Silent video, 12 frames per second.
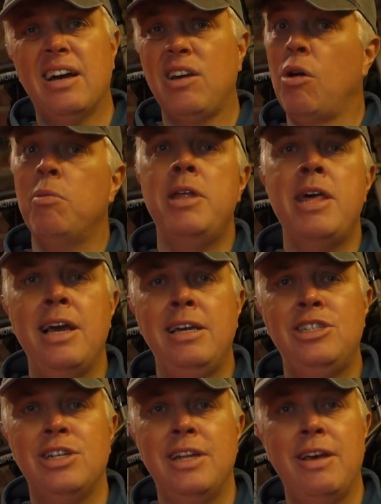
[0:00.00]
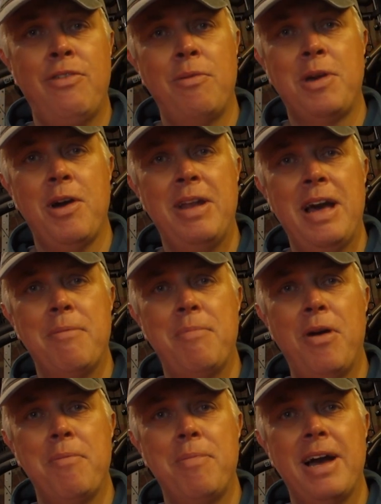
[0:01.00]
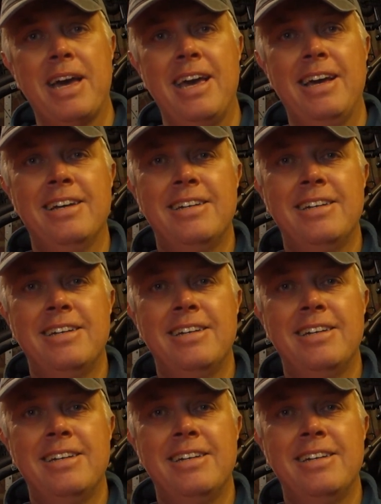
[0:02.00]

accommodation if I'm going out bikepacking.